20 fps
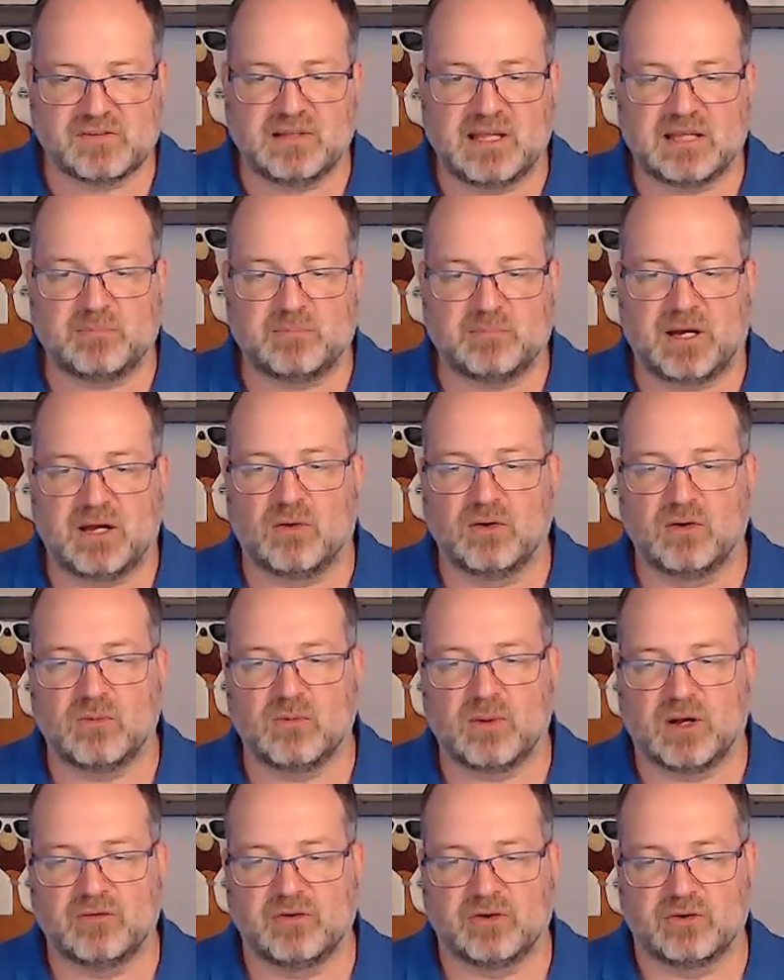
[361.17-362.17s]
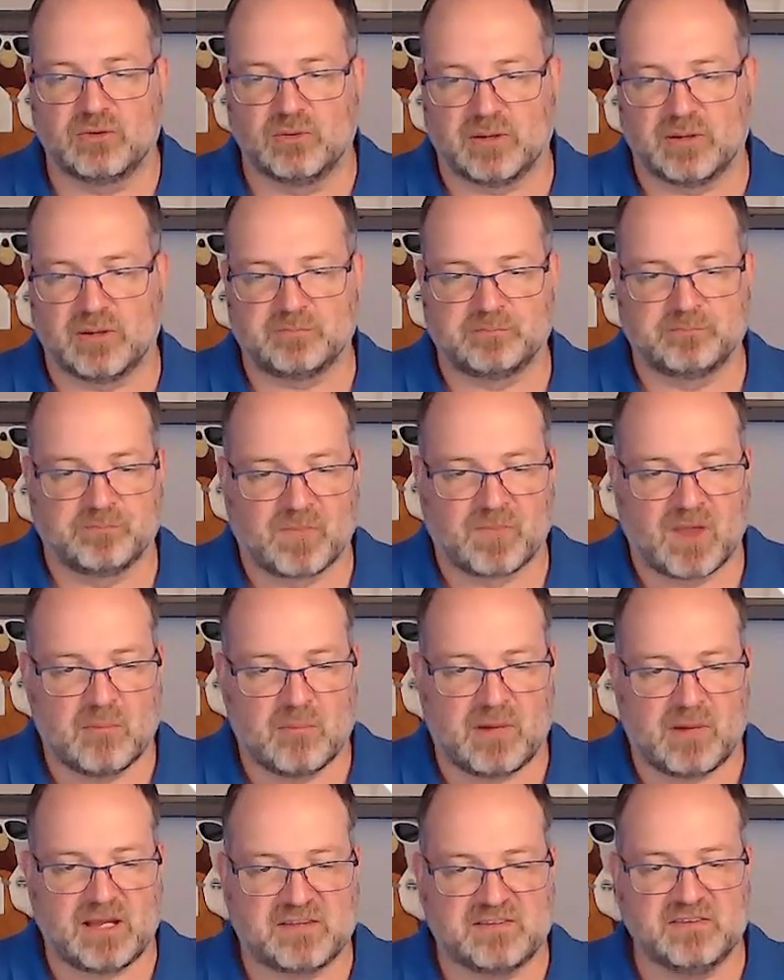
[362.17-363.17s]
is led by only one recruiter.
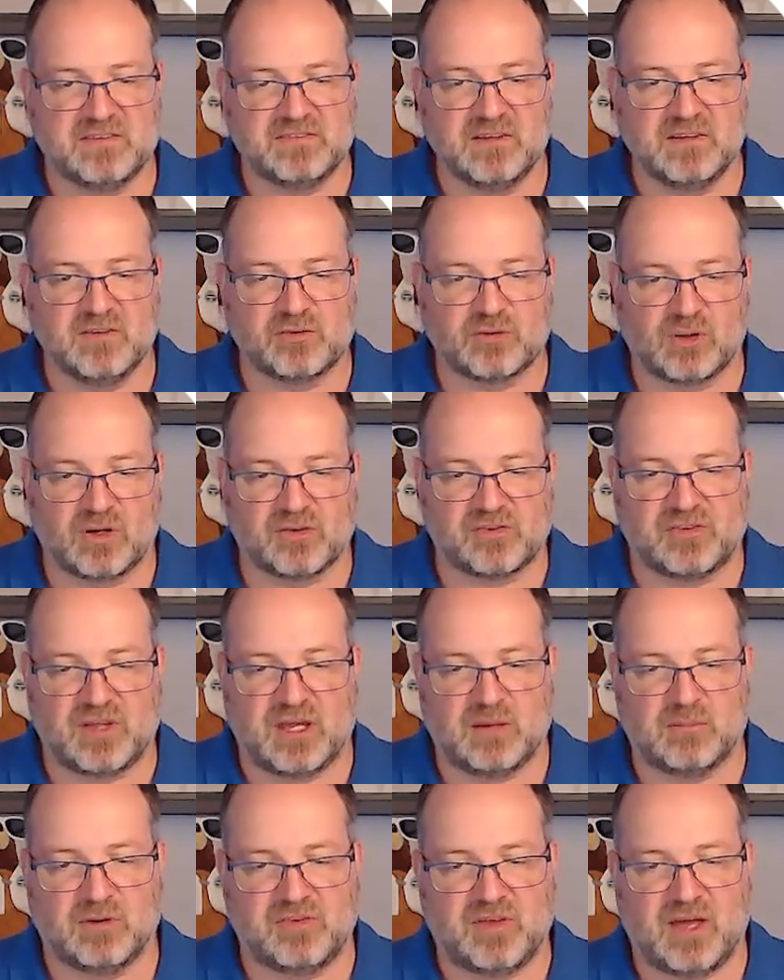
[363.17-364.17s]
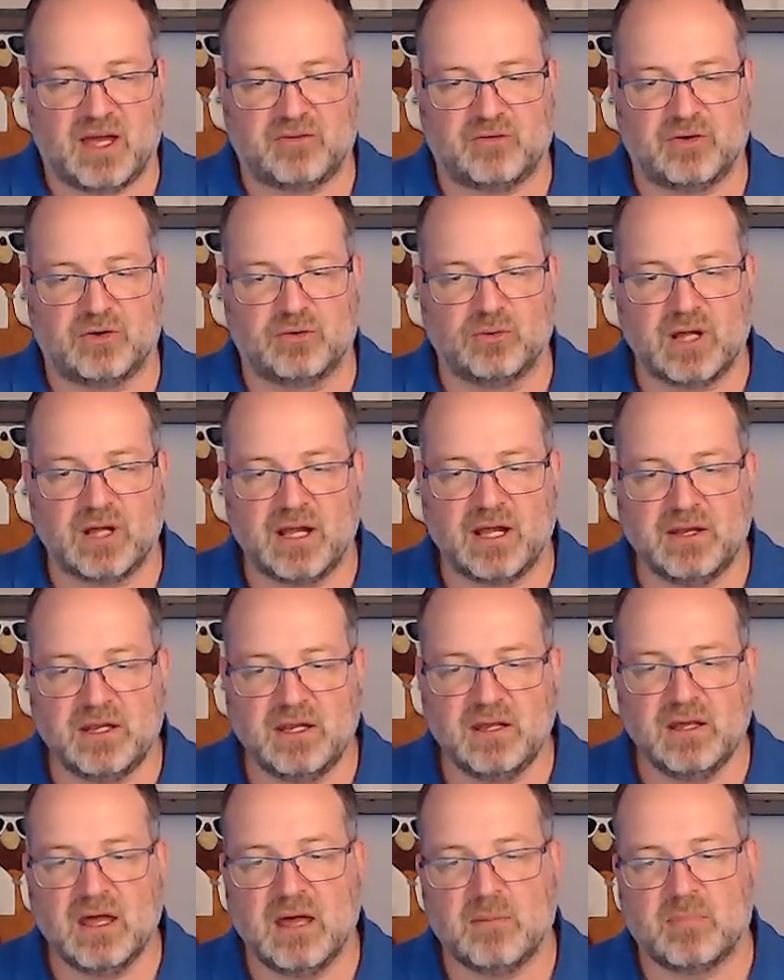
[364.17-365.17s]
My existing source tables had recruiter
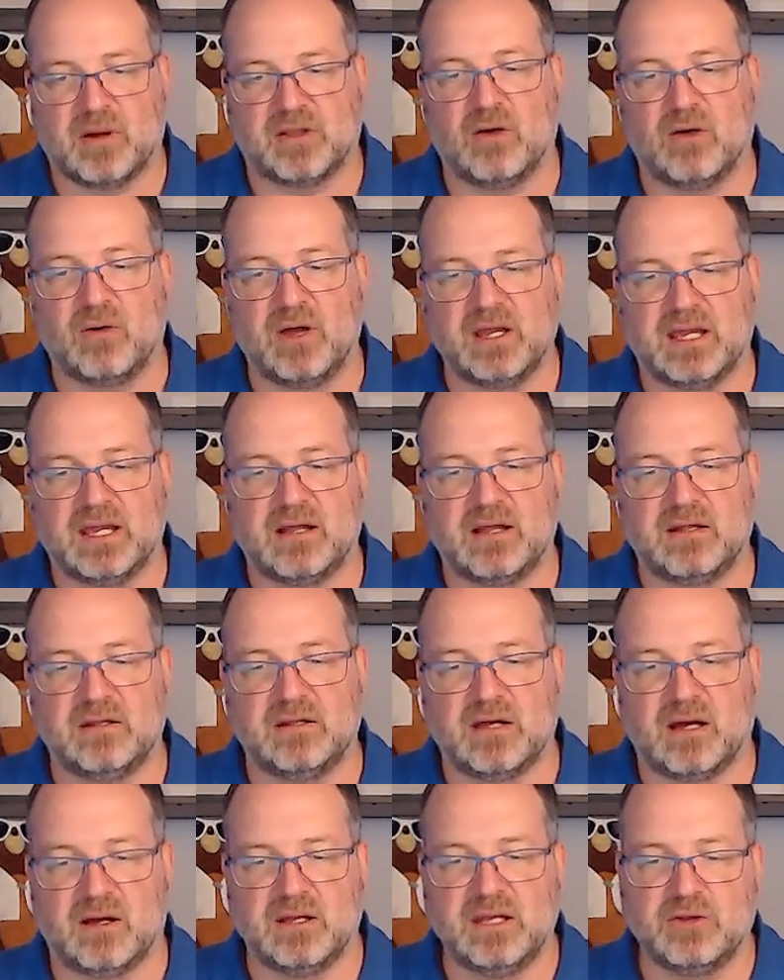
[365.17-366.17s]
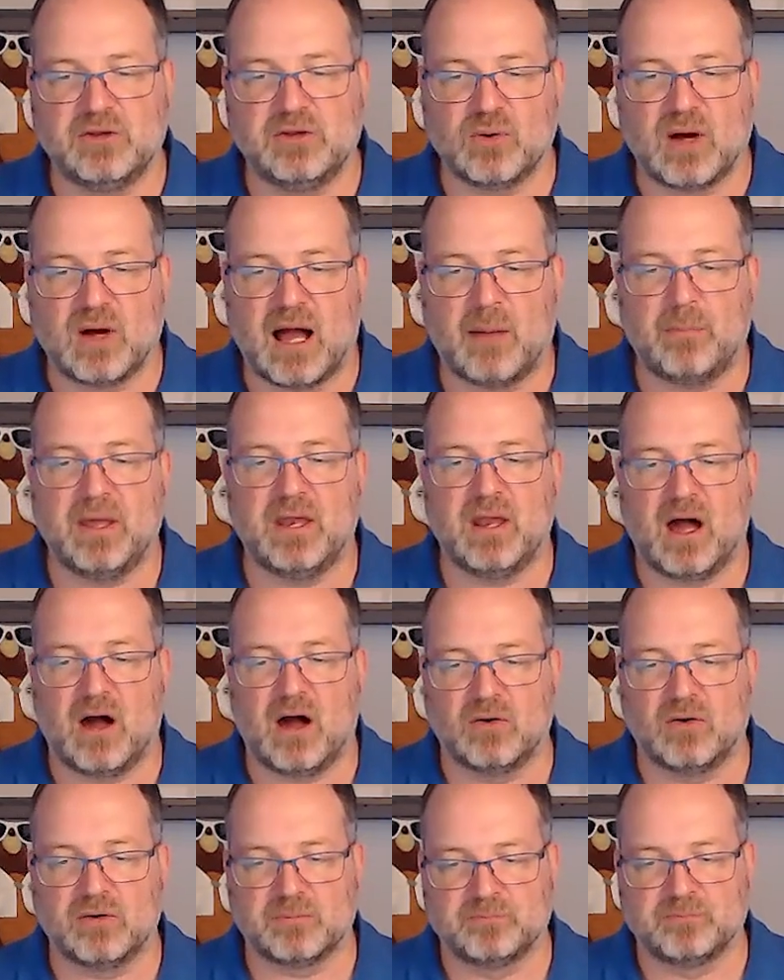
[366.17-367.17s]
ID, but now I need to hub it
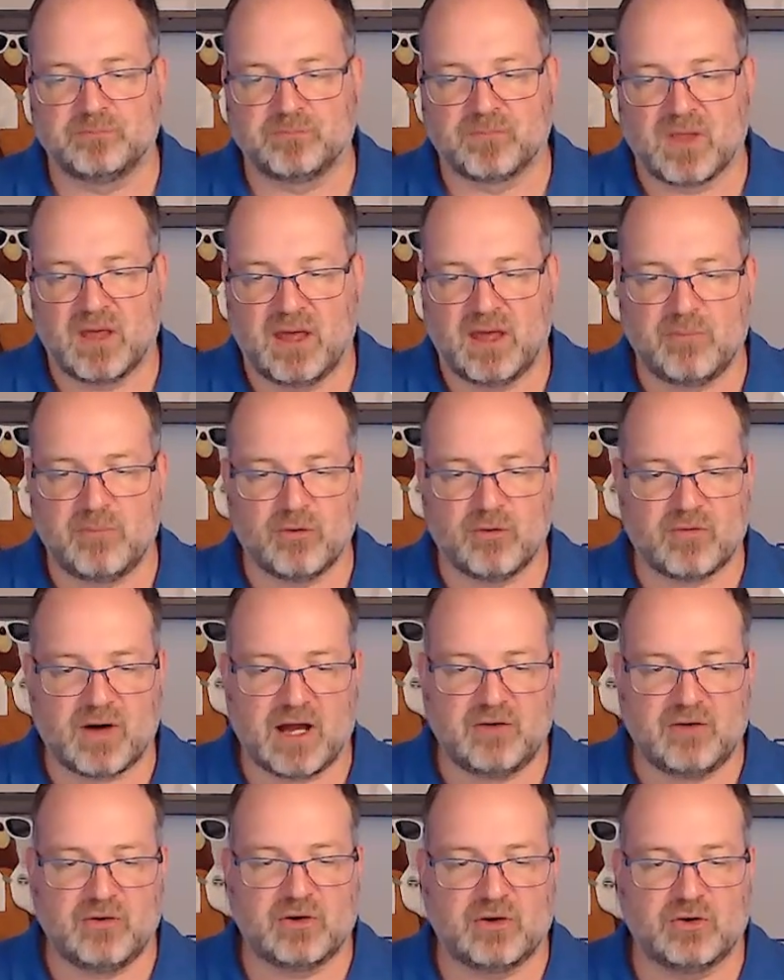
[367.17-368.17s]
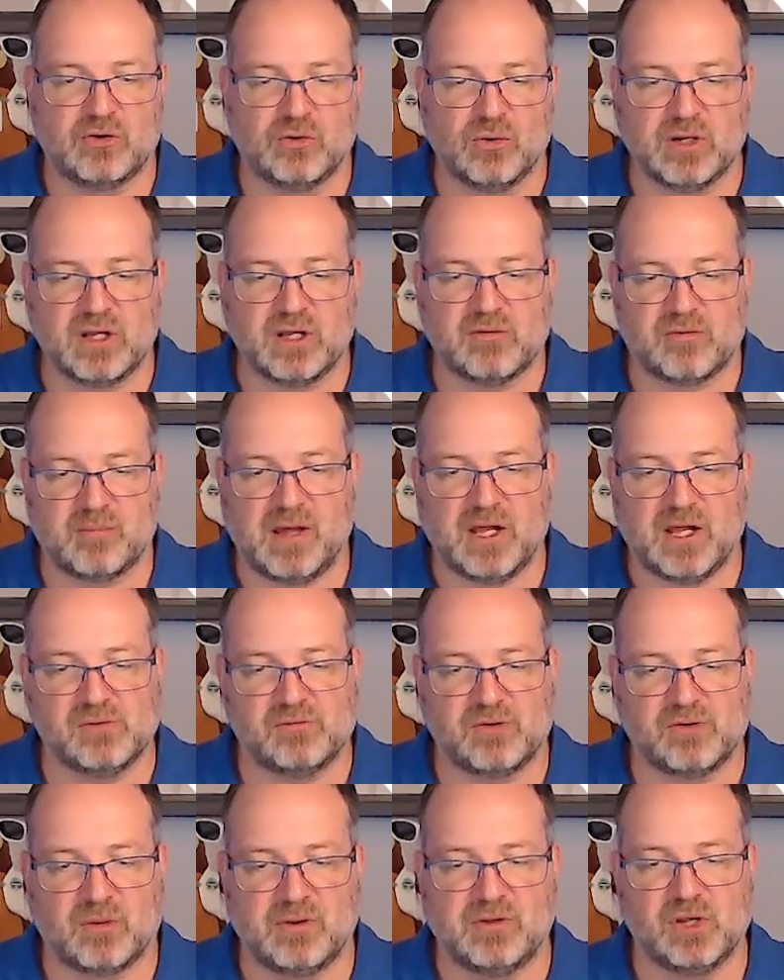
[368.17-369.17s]
out and provide recruiter
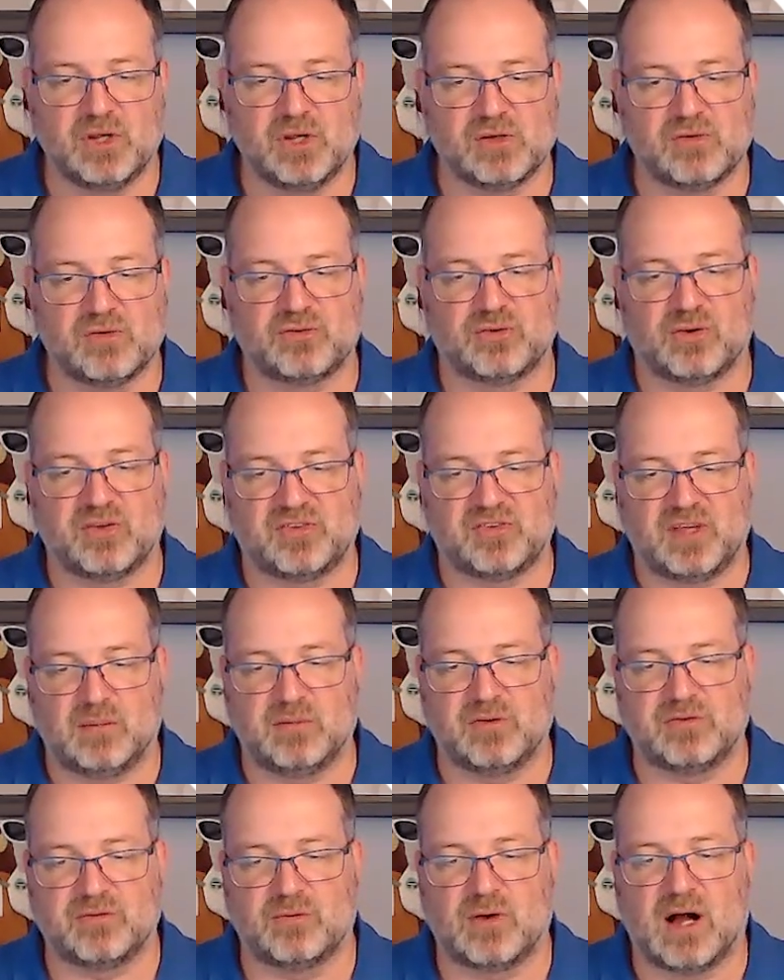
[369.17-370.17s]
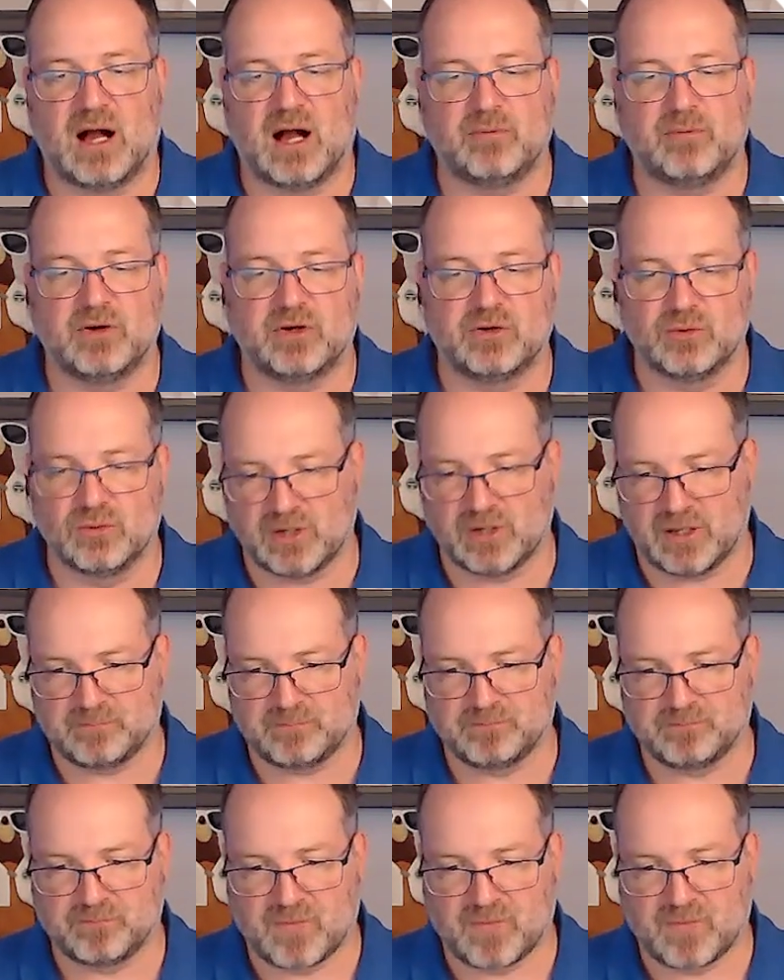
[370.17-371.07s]
information from additional source tables for hub recruiter.